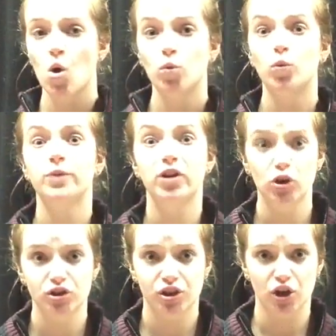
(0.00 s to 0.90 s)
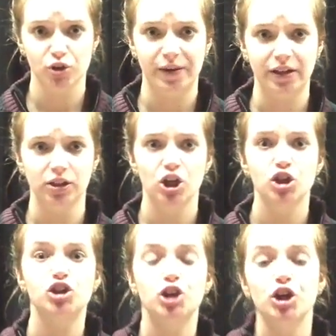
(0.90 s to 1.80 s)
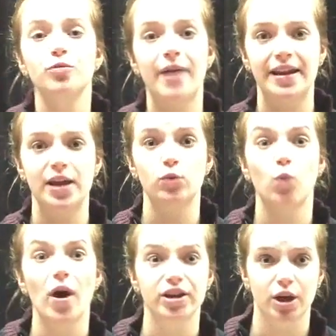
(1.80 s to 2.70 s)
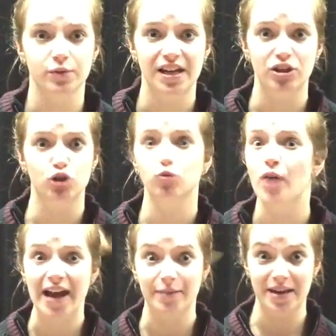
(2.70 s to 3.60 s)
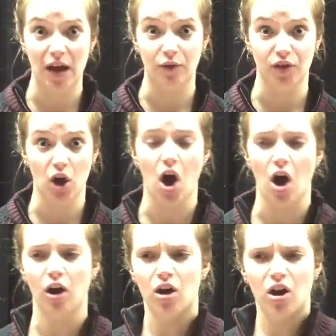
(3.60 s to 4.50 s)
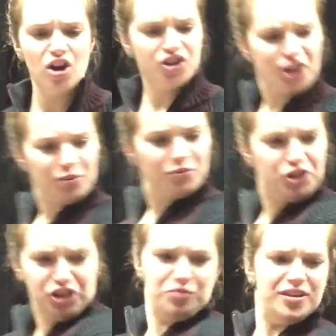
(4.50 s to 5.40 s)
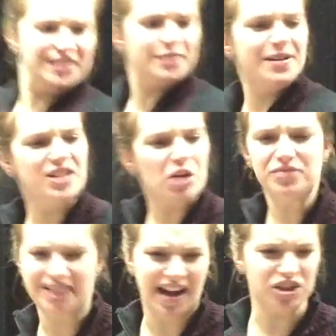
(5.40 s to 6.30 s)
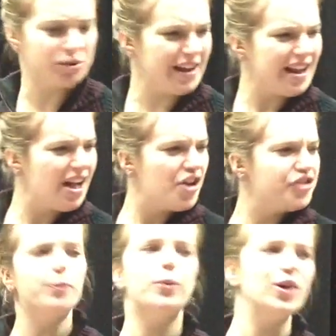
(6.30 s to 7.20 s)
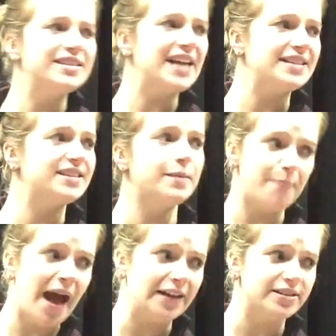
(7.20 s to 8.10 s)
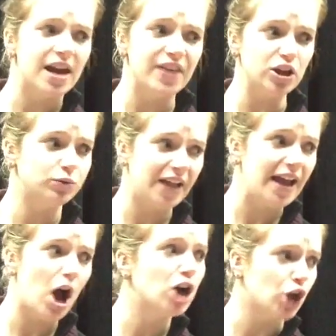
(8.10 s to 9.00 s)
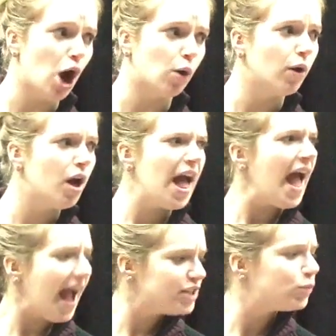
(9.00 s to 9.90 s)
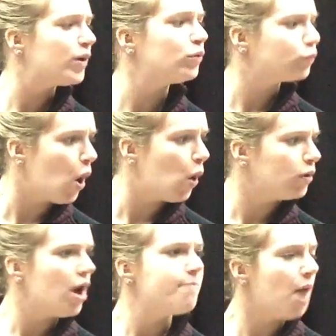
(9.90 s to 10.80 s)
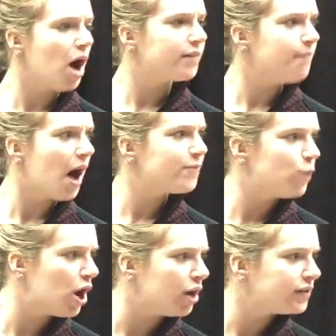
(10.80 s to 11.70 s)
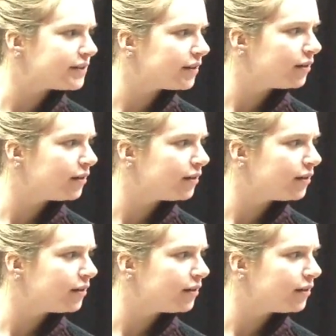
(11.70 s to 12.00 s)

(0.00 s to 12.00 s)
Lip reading: When we got to the hospital, 2 men in white coats had to drag me out of the car. Don't do this to me. Don't touch me. The princess demands that you let her go. Heads will roll. Mark my words.